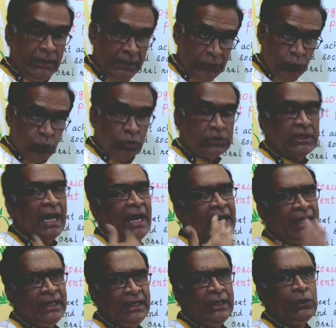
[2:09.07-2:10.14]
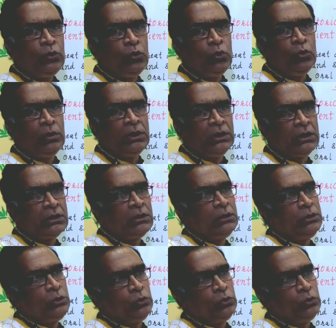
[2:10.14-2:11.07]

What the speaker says: it was handed over